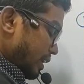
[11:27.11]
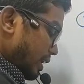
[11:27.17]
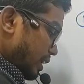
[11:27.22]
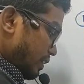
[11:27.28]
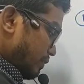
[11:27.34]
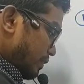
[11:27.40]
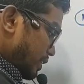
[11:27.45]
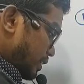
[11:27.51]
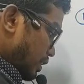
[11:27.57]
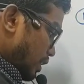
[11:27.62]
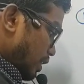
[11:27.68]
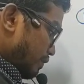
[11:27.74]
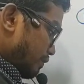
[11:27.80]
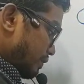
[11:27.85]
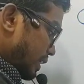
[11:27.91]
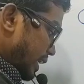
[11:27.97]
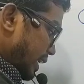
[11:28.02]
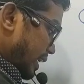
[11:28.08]
in which
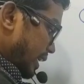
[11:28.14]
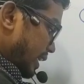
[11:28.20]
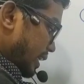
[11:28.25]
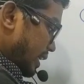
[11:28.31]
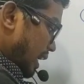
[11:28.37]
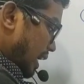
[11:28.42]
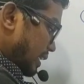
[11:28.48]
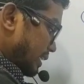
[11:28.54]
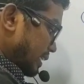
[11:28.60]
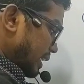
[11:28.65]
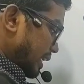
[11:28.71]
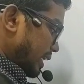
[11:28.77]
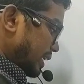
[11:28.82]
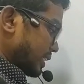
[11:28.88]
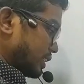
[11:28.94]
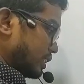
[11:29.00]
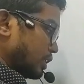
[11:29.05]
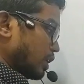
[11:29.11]
of the
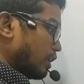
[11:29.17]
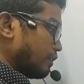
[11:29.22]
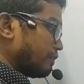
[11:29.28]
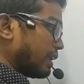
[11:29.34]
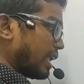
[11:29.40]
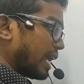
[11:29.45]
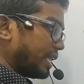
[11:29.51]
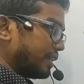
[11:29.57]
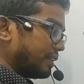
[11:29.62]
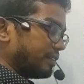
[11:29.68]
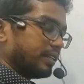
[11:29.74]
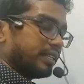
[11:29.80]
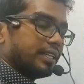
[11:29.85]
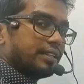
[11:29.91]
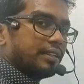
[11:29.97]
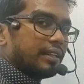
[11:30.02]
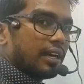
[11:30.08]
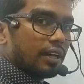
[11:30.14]
cartilage of larynx it is